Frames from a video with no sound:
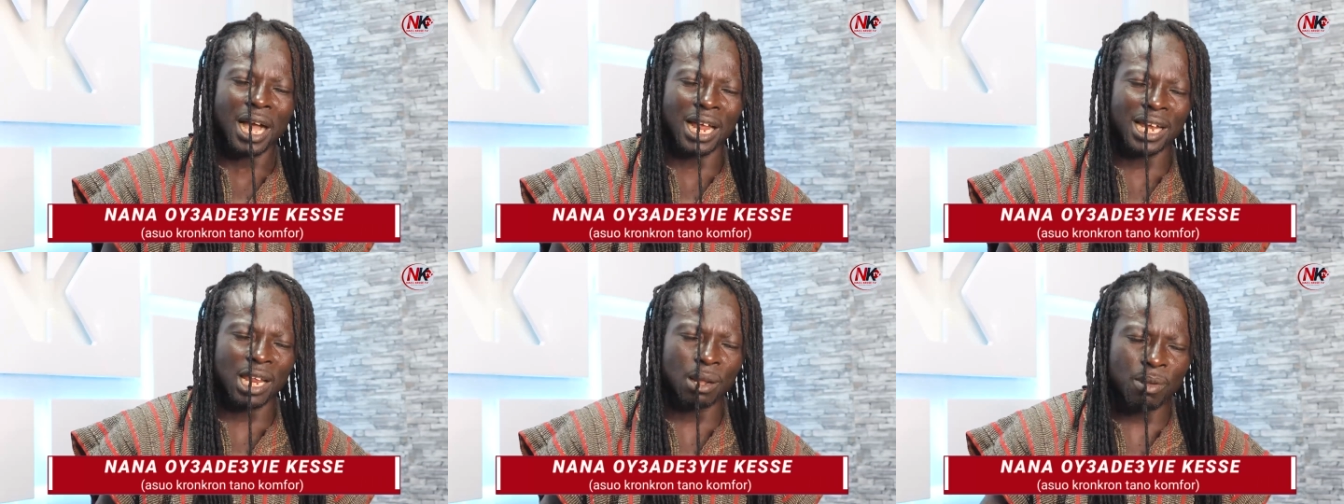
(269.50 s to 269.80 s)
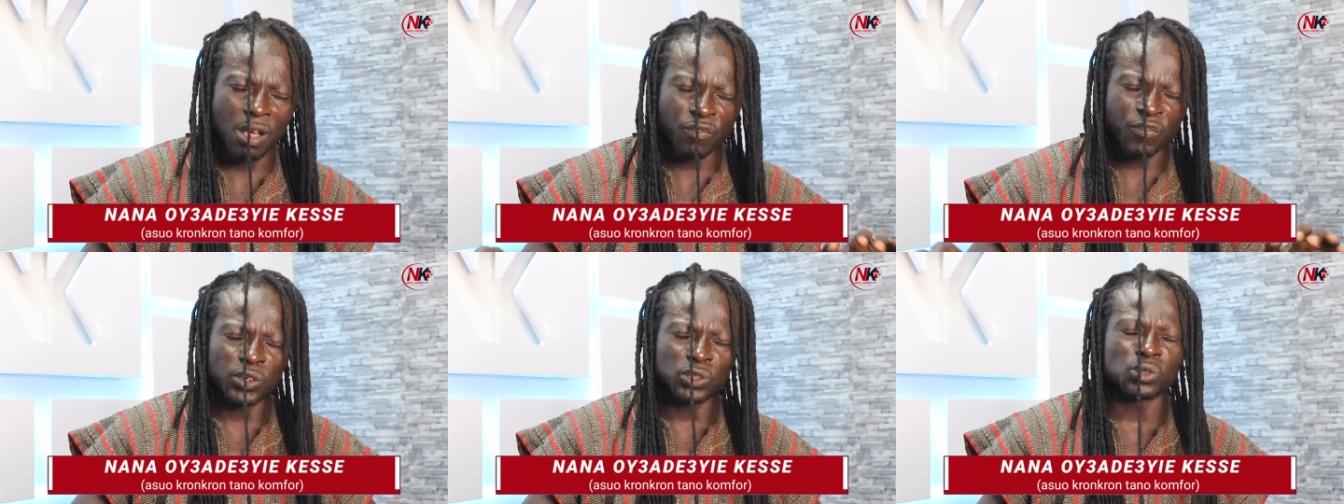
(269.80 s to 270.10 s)
I
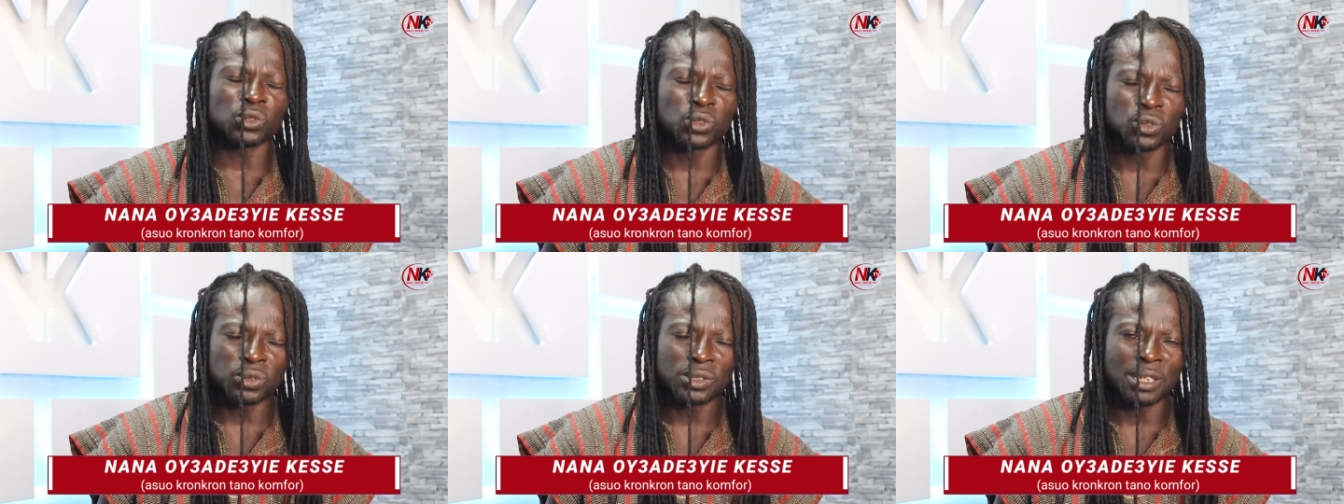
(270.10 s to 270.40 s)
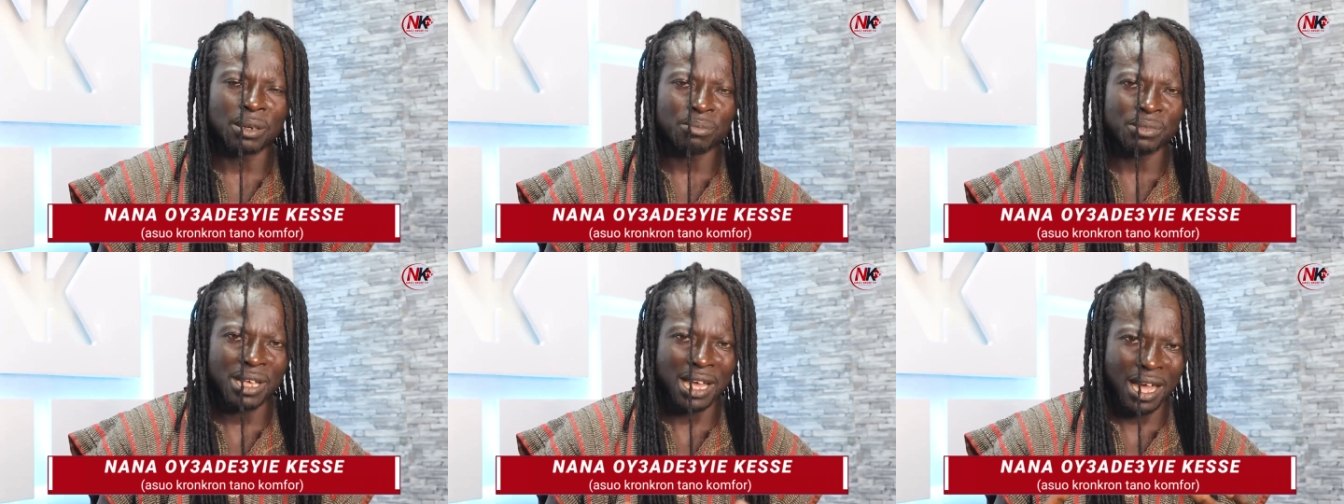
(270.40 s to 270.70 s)
did be a first who
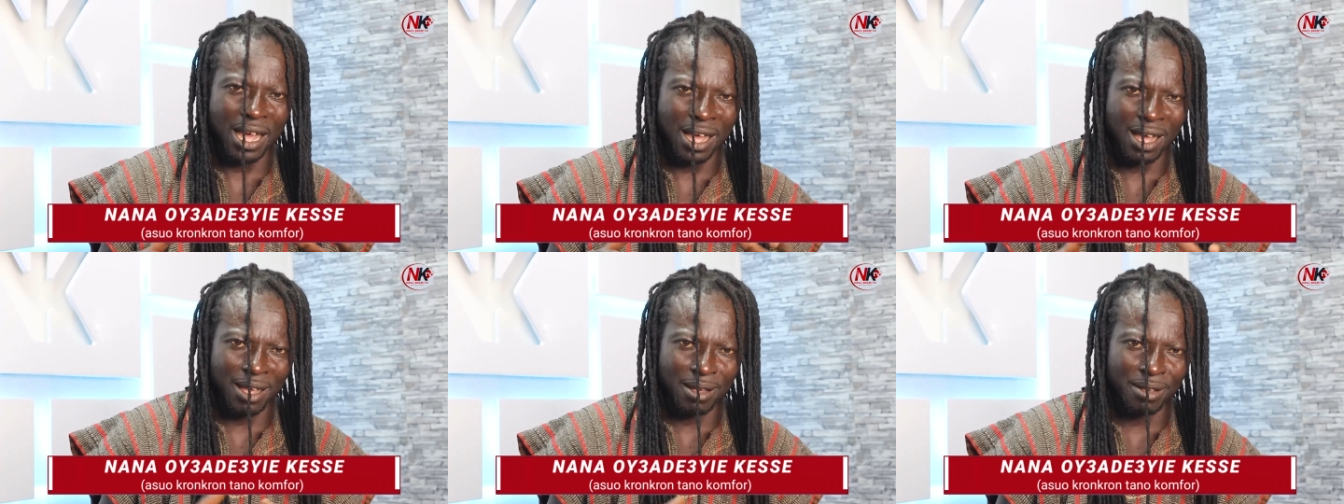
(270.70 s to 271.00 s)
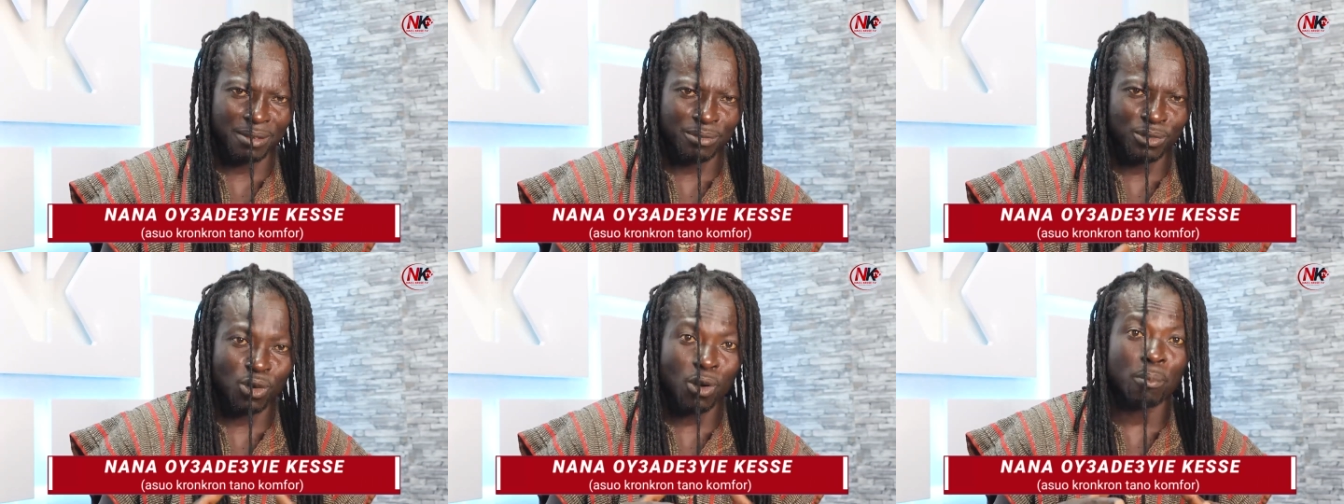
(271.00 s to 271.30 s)
send me a
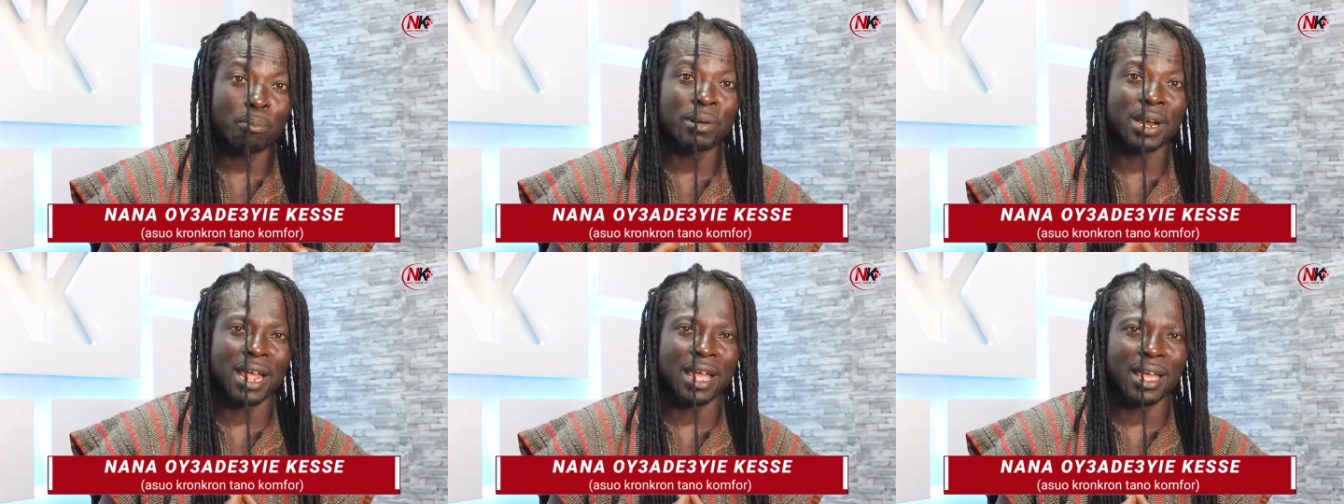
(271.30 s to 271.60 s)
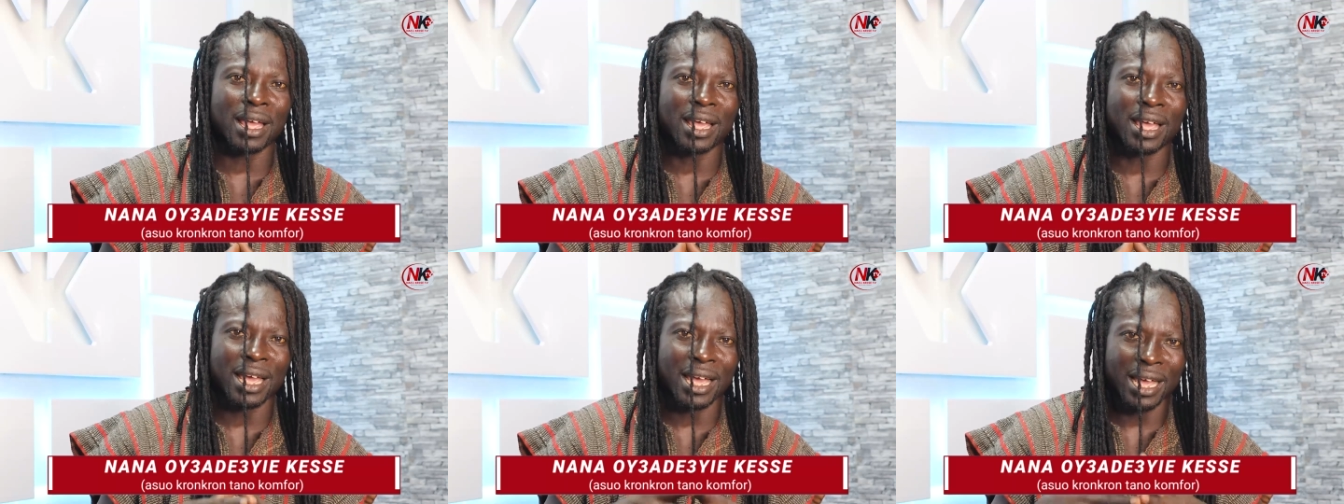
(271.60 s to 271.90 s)
more
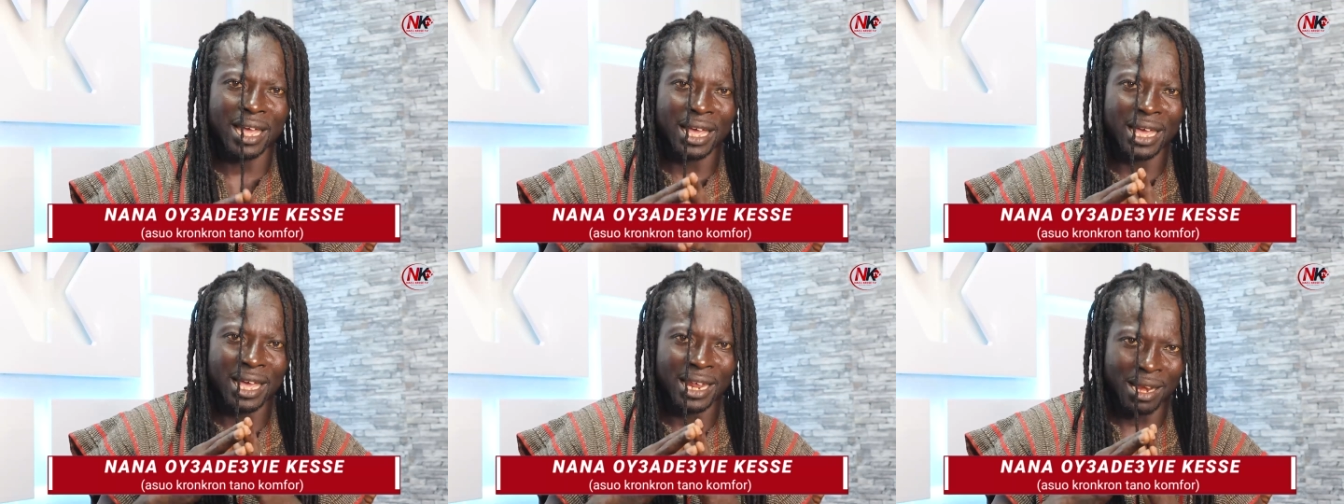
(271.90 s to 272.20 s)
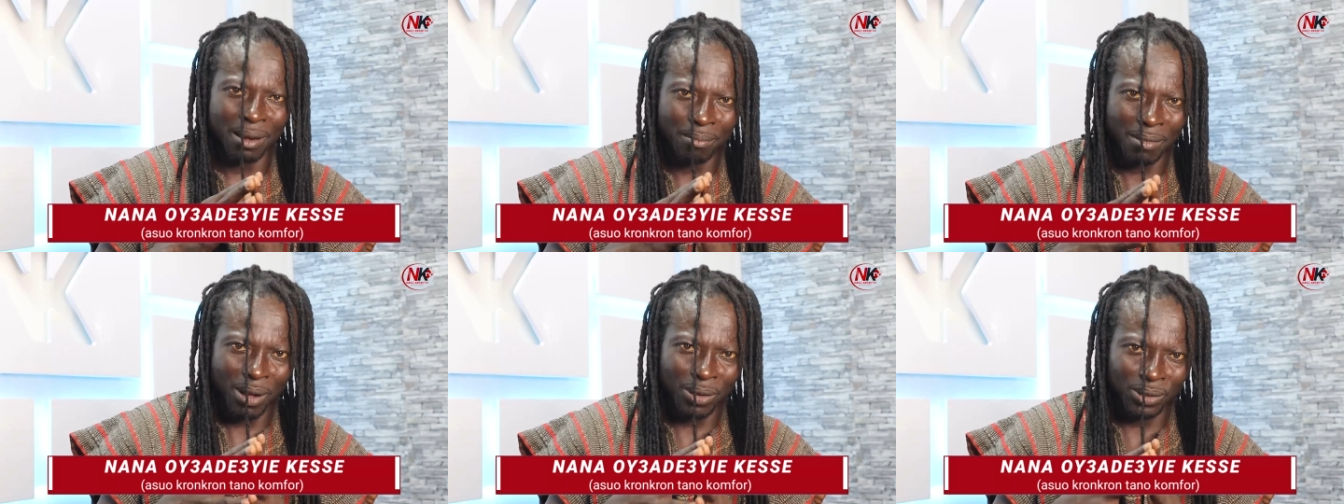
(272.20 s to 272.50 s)
bread
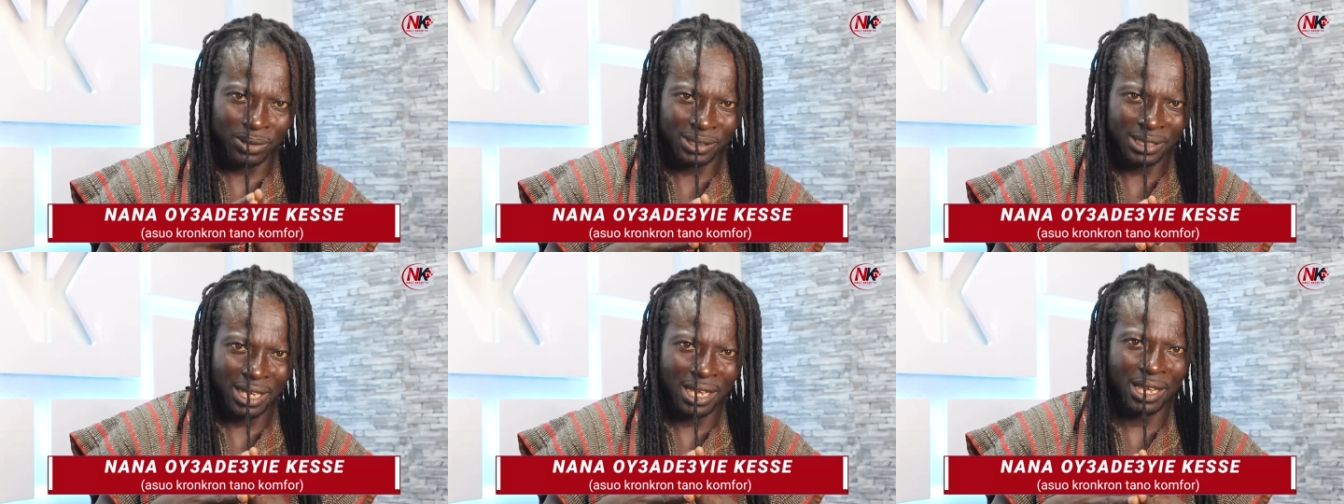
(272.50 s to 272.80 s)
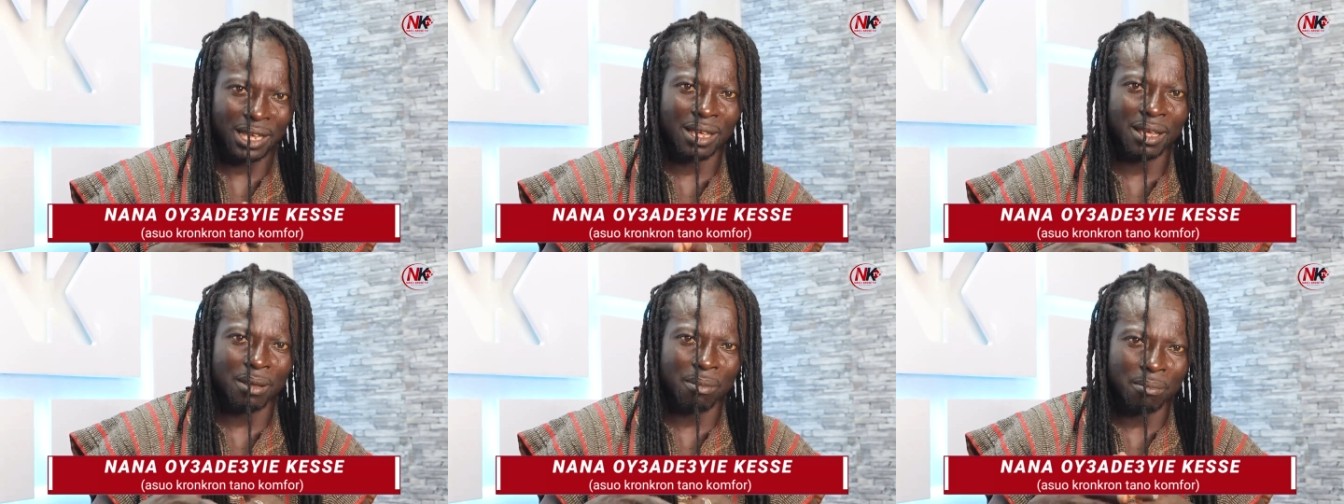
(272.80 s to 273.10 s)
at the mount,
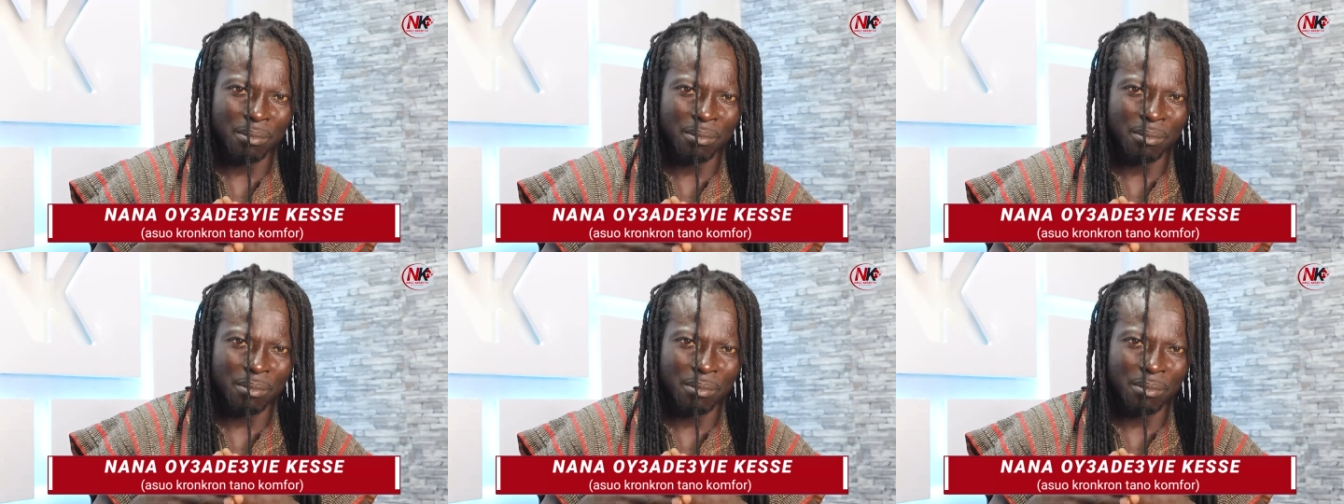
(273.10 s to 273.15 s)
say,